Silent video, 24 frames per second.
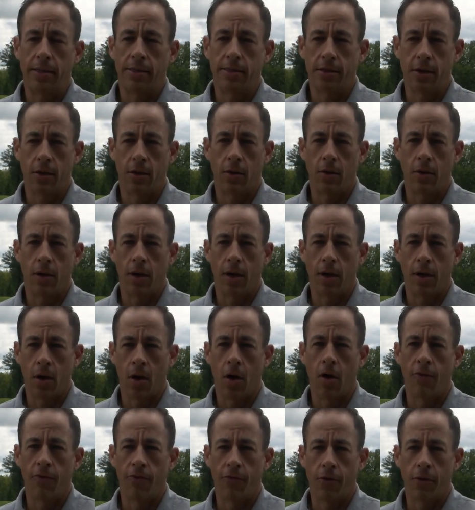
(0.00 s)
So a
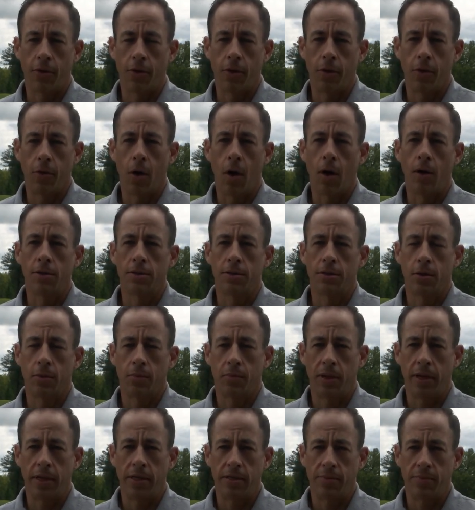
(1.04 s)
golfer who also
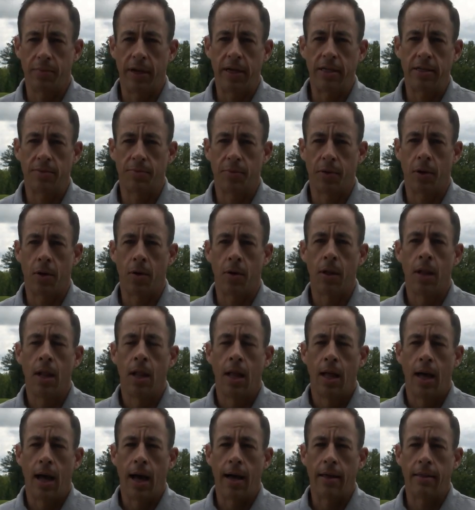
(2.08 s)
plays baseball,
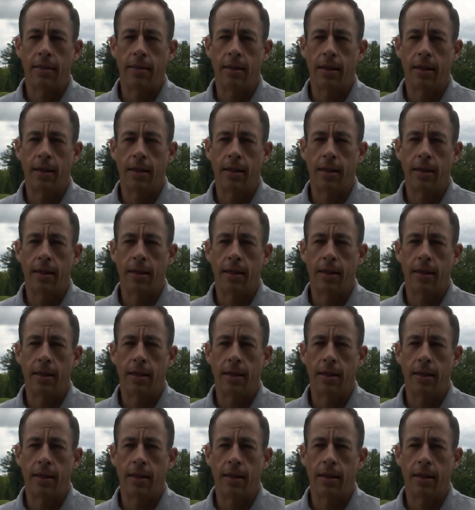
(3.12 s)
I